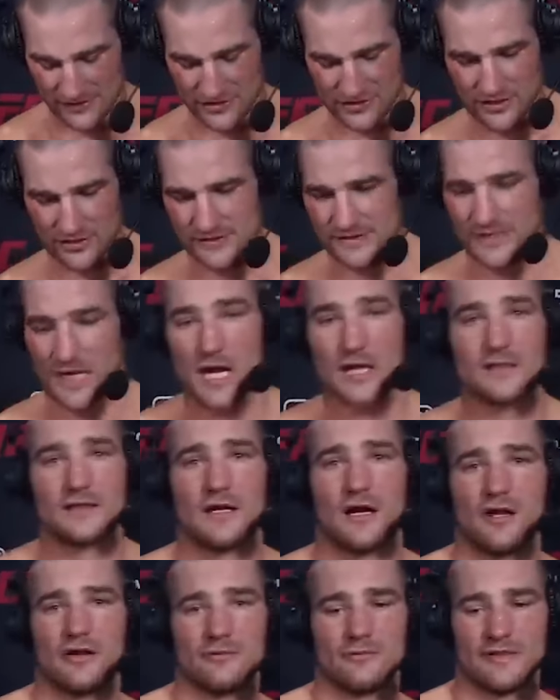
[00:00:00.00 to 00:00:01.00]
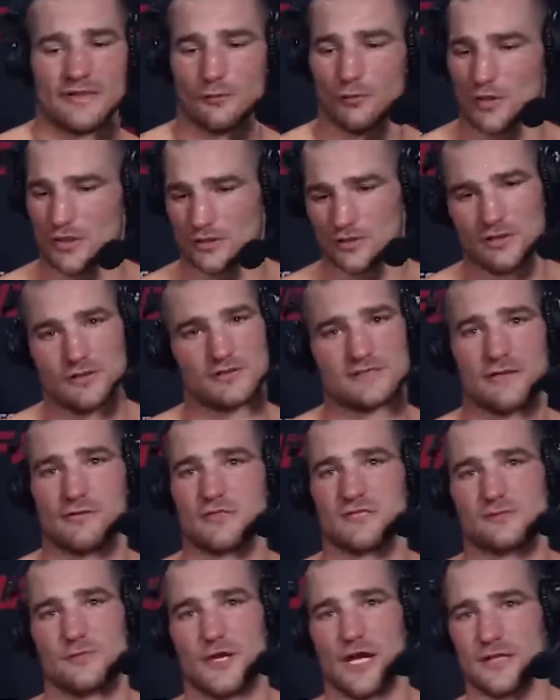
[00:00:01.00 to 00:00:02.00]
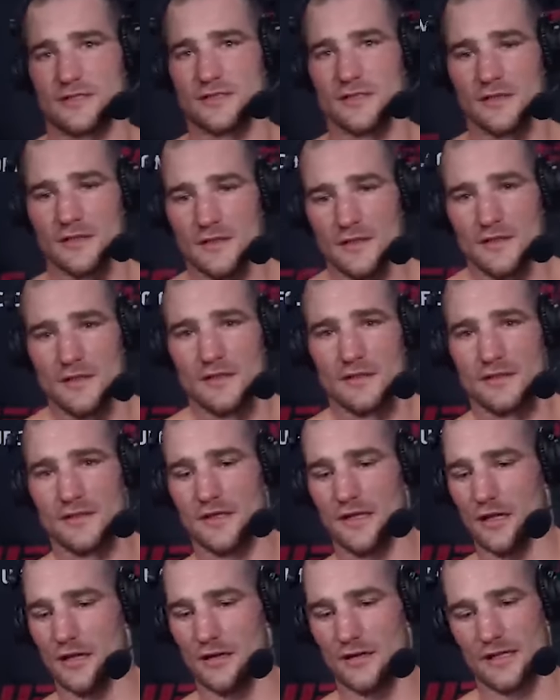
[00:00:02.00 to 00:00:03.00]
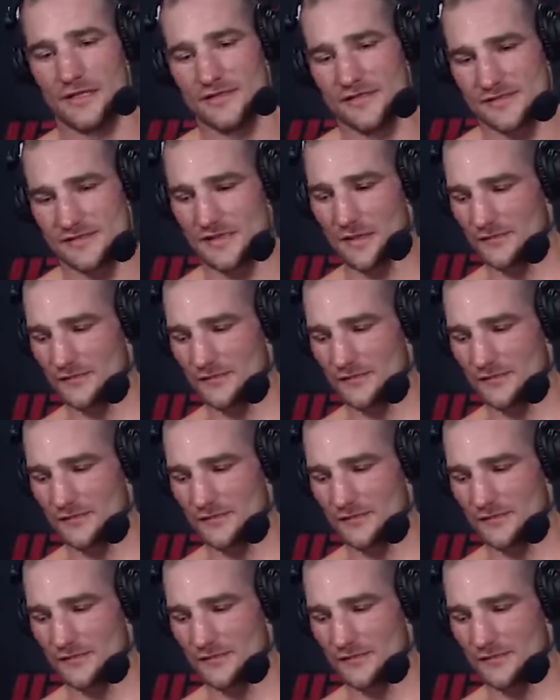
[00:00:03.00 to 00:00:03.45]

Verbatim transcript: could be bigger than Izzy because he appeals to a bigger part of the